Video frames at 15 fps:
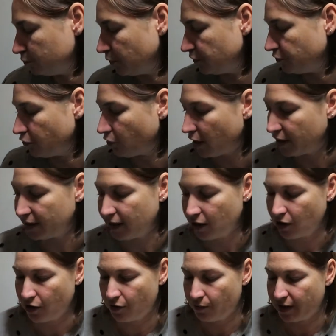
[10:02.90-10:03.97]
before I did
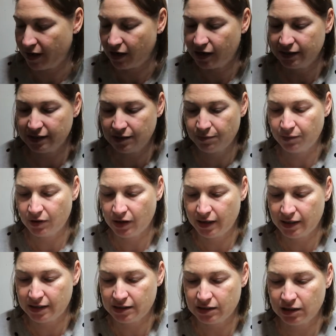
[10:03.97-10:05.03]
go away, I did
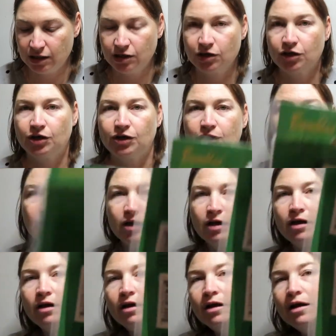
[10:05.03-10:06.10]
buy this cute
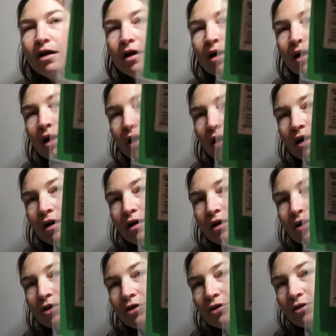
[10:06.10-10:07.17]

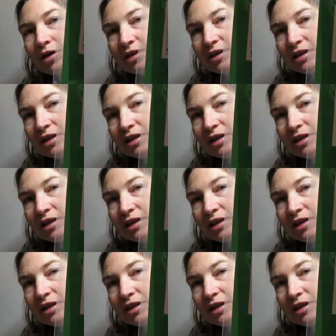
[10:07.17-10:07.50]
little cross